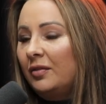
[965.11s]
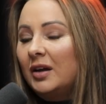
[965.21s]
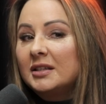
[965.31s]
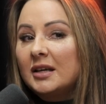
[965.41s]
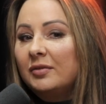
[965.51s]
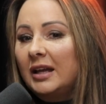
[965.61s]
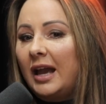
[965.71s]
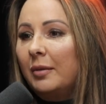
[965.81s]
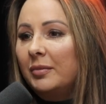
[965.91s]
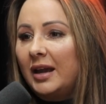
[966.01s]
I definitely
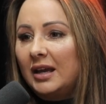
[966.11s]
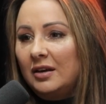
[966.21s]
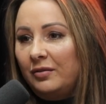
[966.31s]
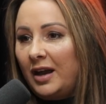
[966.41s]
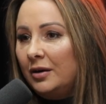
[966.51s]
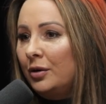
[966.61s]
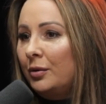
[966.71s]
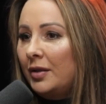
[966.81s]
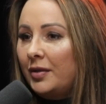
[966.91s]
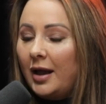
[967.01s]
am that
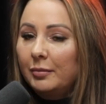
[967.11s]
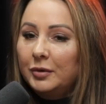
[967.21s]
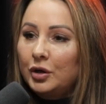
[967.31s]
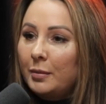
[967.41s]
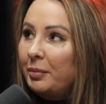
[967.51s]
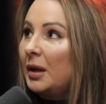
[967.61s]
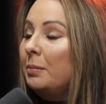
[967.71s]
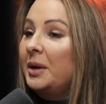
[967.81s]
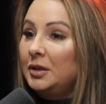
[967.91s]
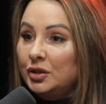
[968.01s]
innovator and that, bigger
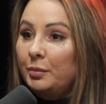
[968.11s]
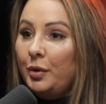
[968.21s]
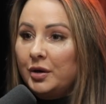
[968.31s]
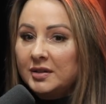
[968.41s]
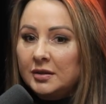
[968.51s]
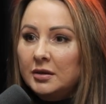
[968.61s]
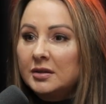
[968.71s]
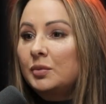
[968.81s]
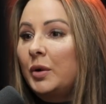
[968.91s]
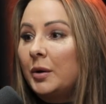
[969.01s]
picture person,
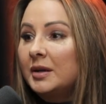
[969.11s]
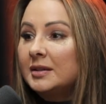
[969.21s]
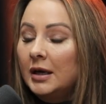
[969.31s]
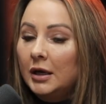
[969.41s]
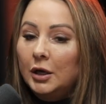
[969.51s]
whereas,